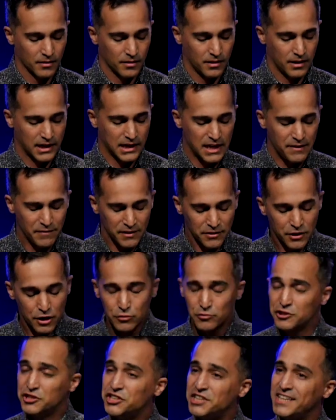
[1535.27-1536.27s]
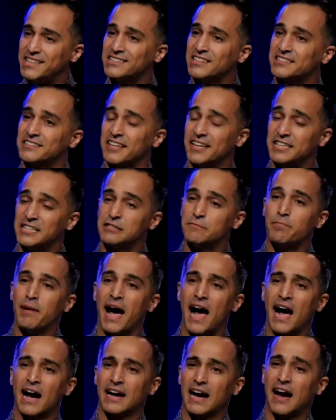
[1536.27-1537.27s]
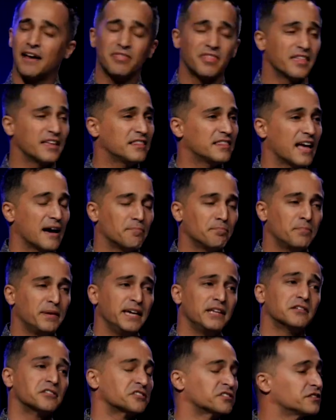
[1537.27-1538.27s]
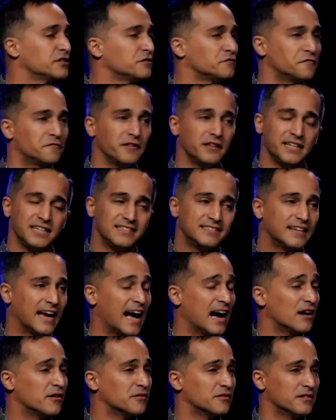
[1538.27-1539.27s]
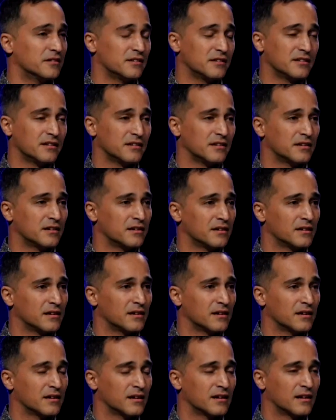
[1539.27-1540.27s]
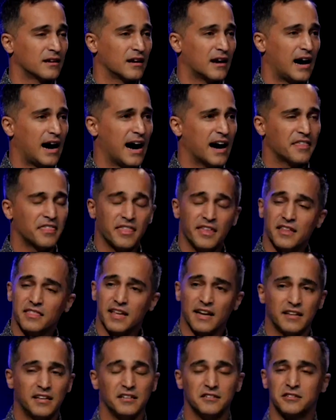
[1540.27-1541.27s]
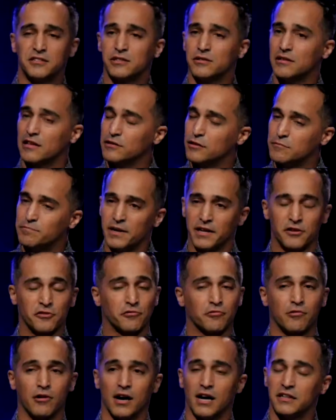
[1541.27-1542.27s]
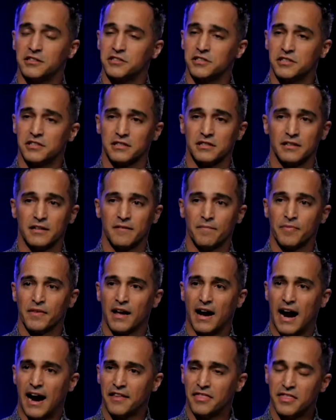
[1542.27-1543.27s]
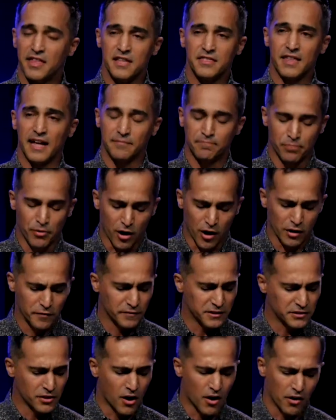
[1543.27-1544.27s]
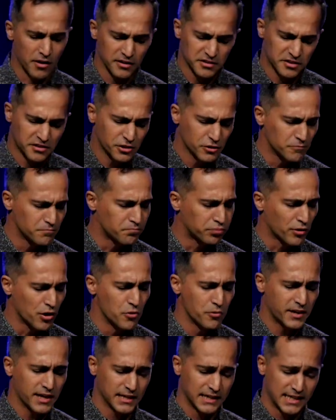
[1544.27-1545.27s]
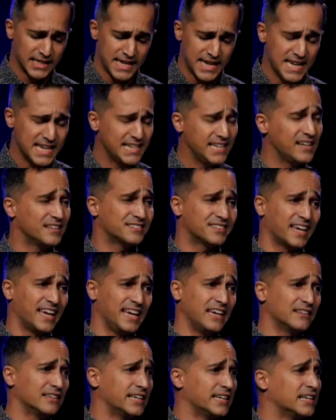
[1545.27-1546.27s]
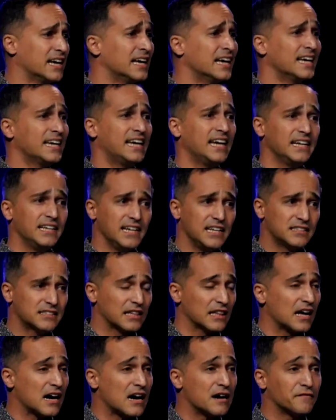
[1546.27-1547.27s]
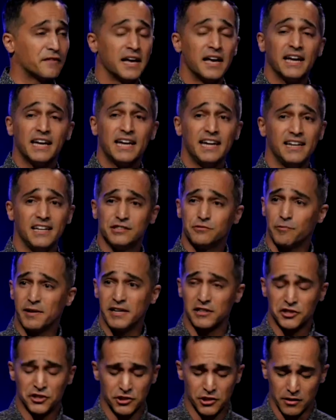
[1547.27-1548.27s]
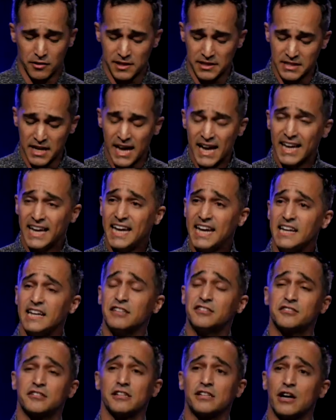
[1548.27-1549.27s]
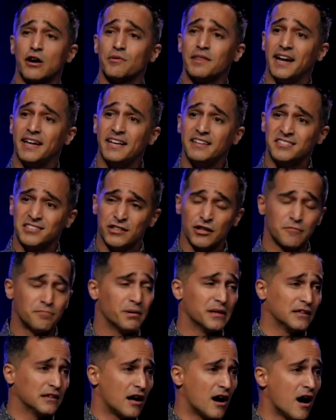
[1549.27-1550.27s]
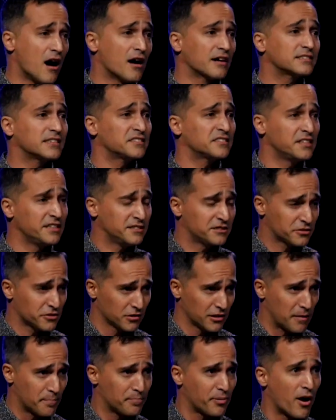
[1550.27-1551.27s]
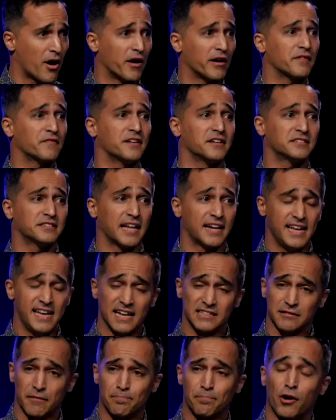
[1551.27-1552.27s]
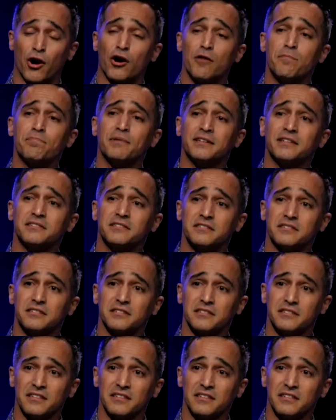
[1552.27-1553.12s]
And even though Jesus is back, I think that Peter's still feeling down. I think that he's still a little bit crushed. I think that part of his heart is still broken and he needs healing, he needs love, he needs reassurance, he needs to know that he still belongs, that he's still a part of this, that he has a purpose.